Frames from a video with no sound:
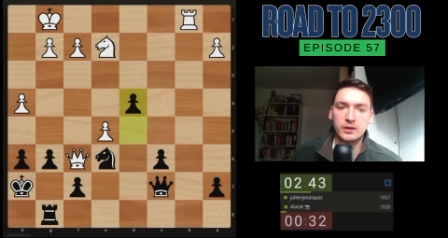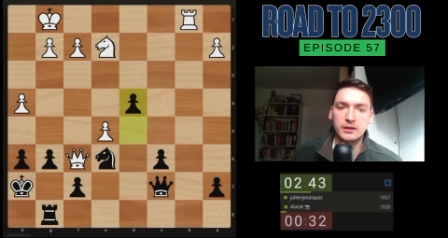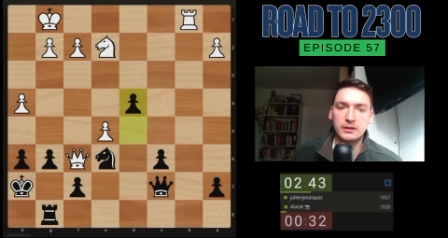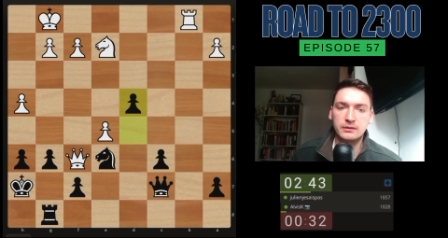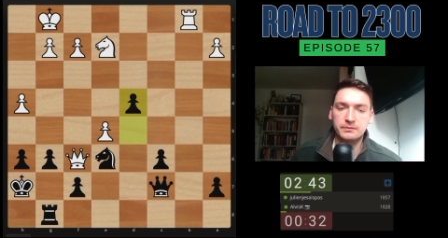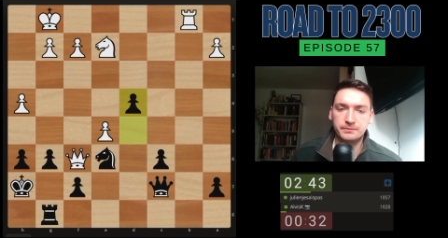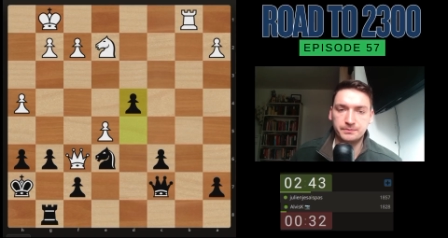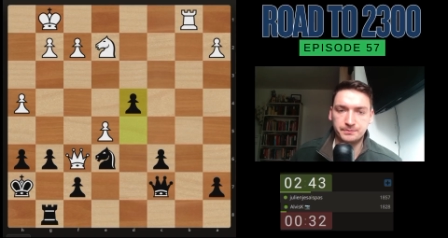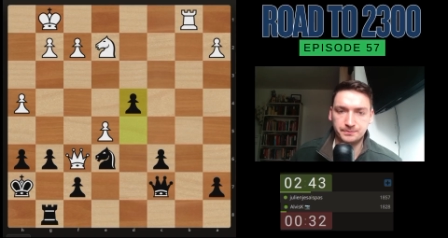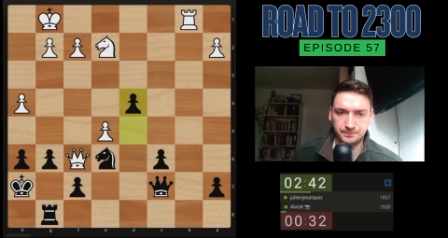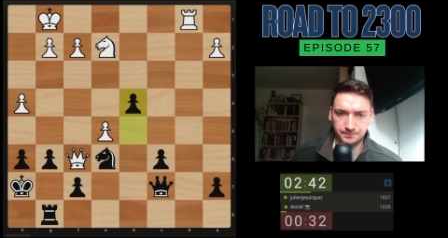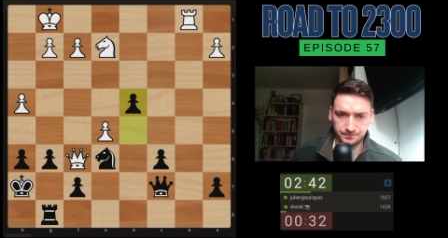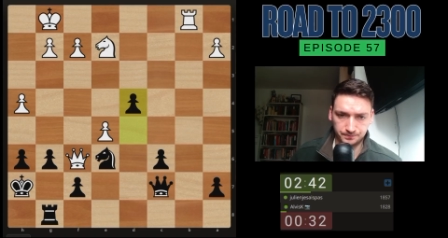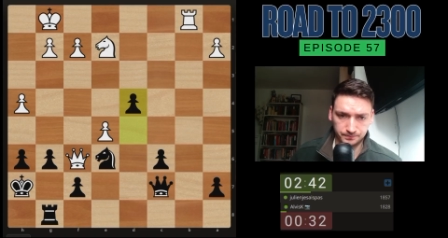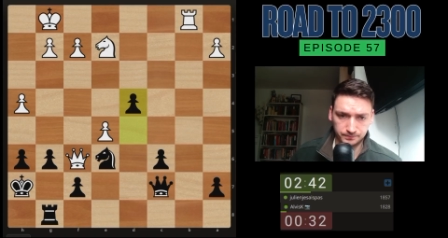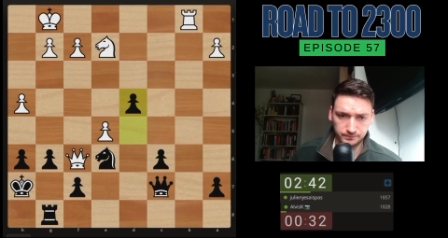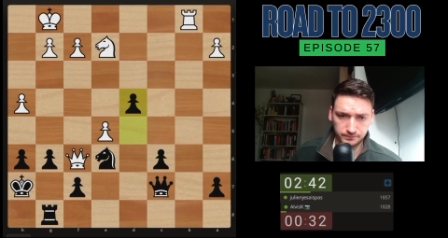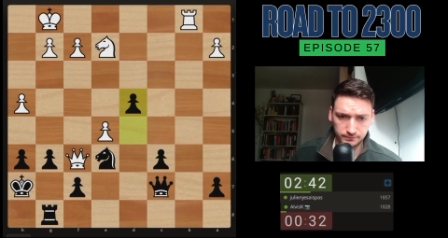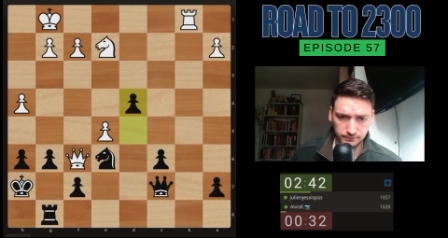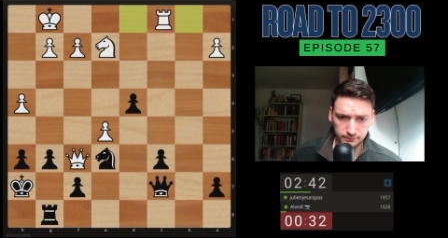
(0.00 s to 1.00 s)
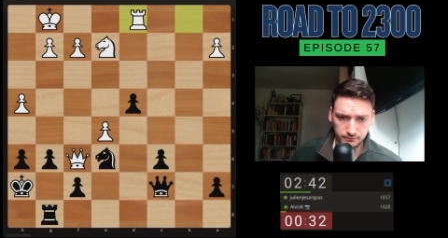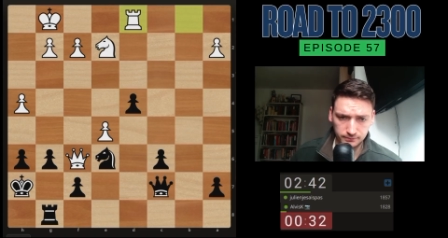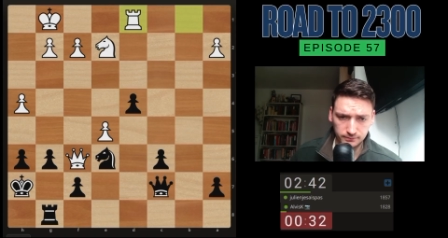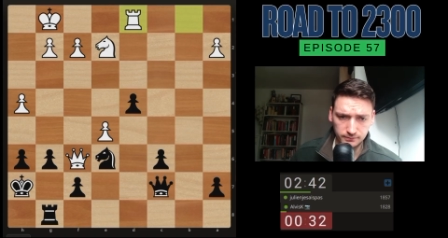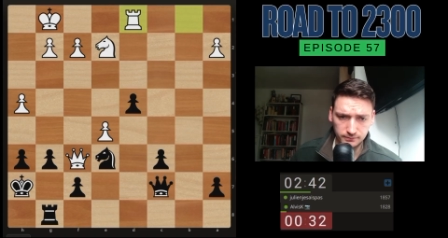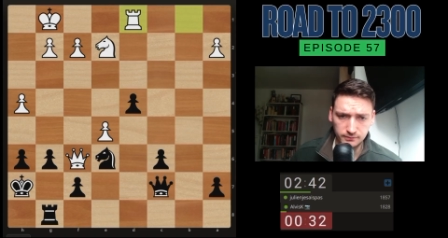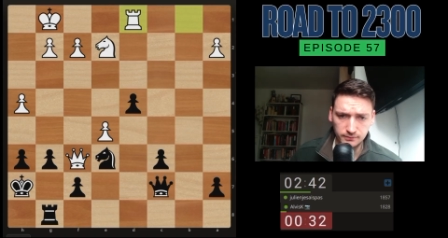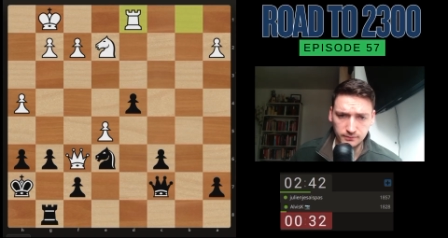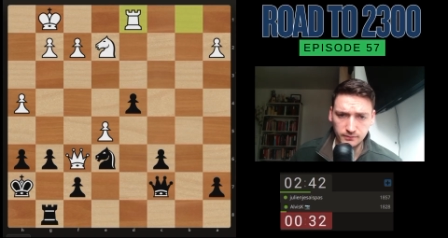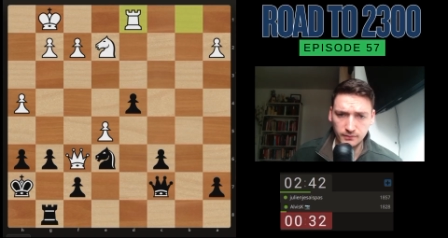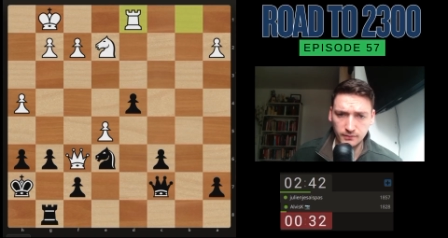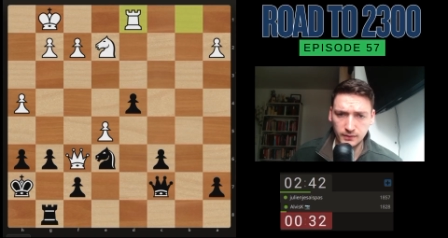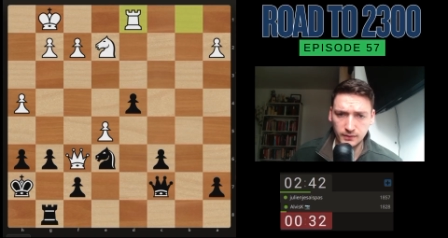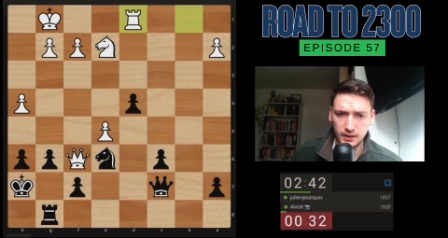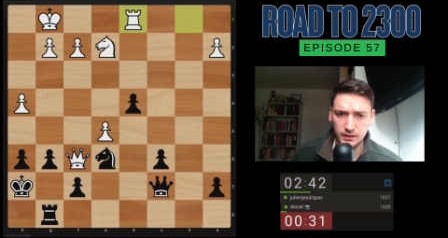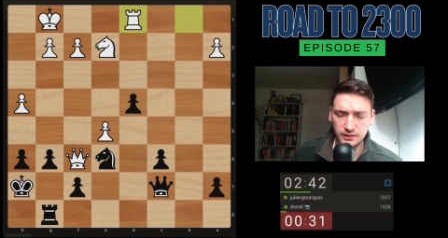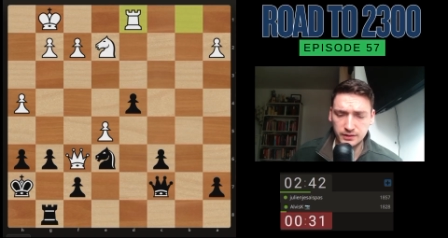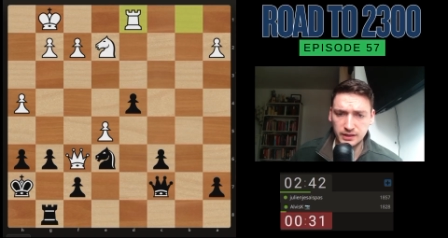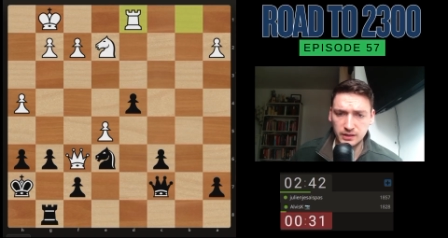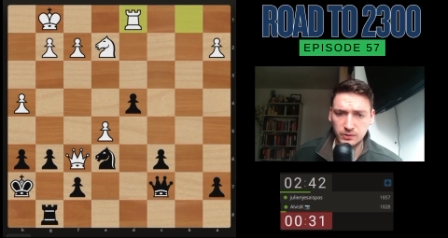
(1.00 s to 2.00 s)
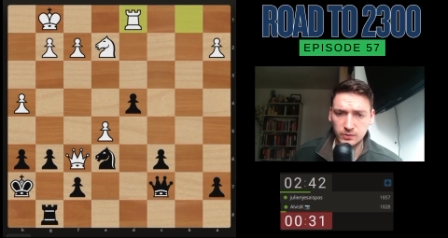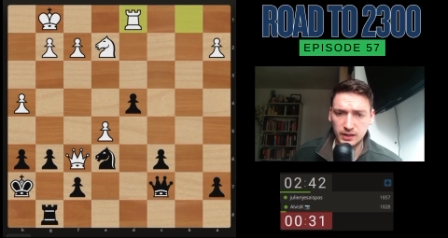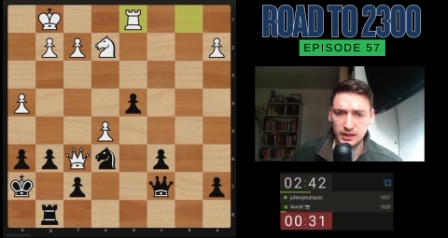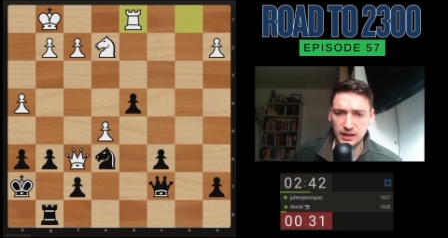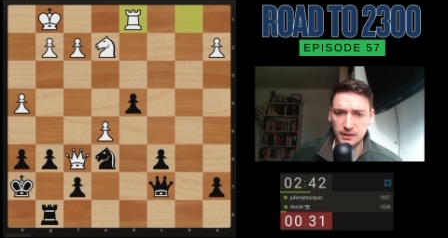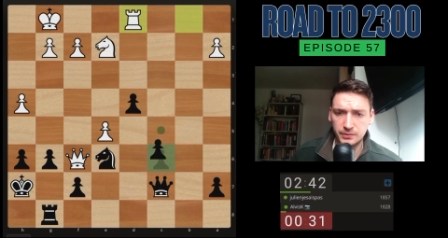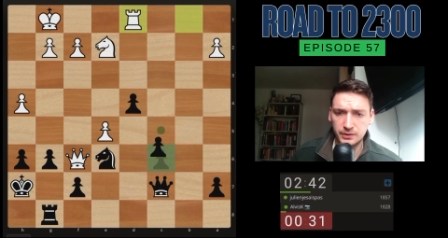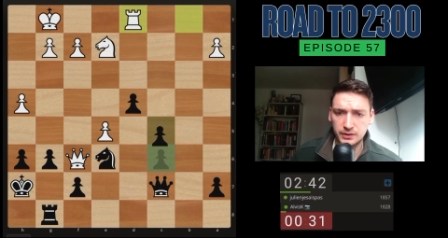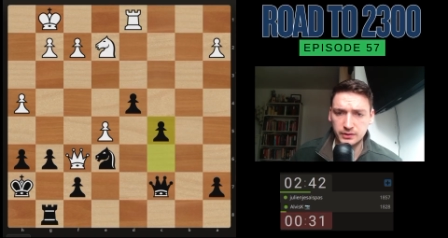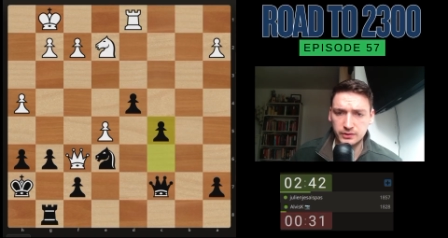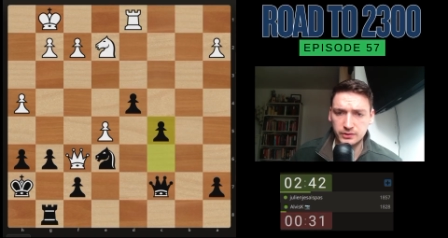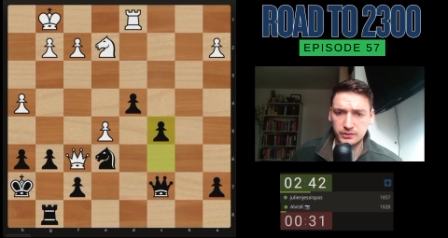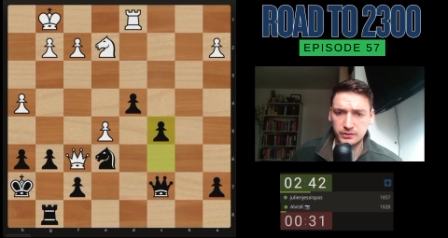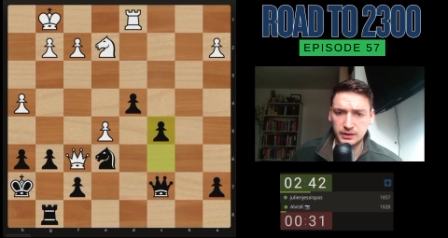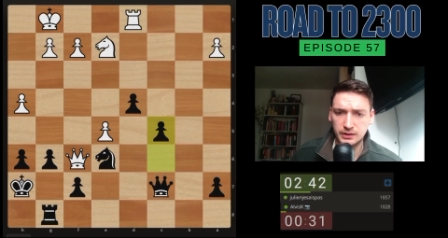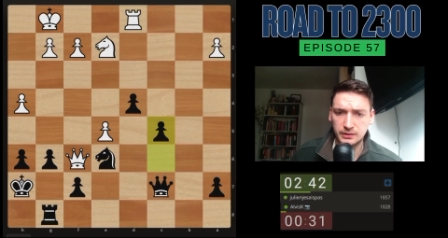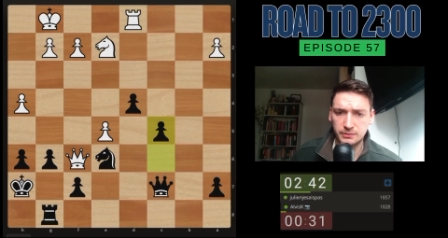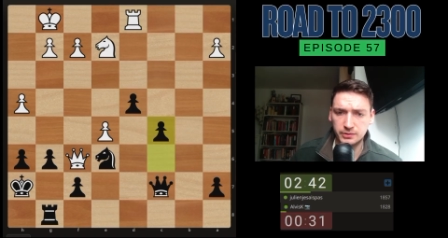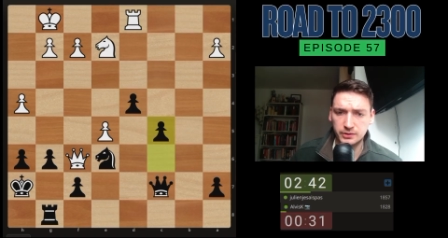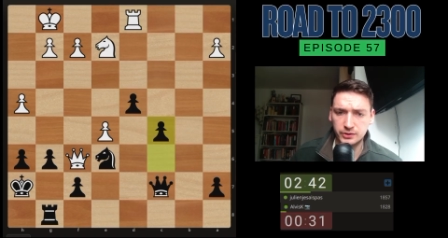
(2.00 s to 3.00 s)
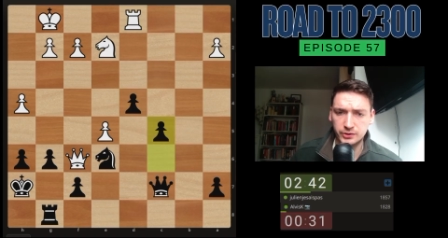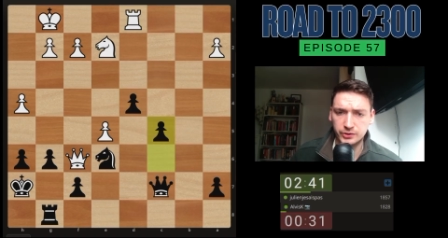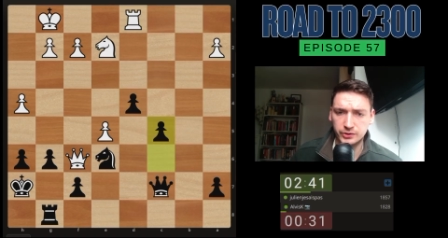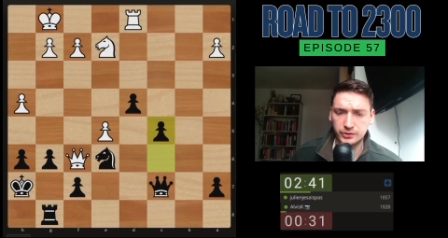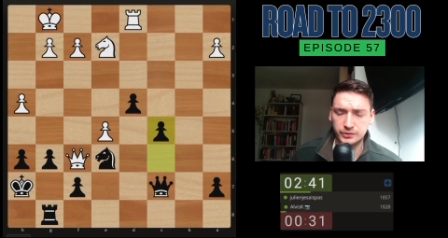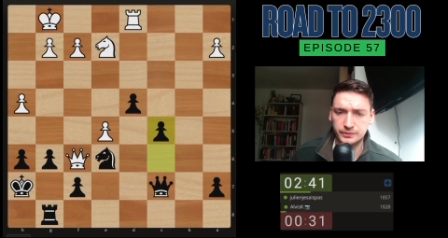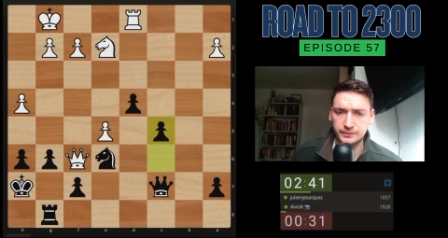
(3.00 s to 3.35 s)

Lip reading: and I'll see what happens. So I push.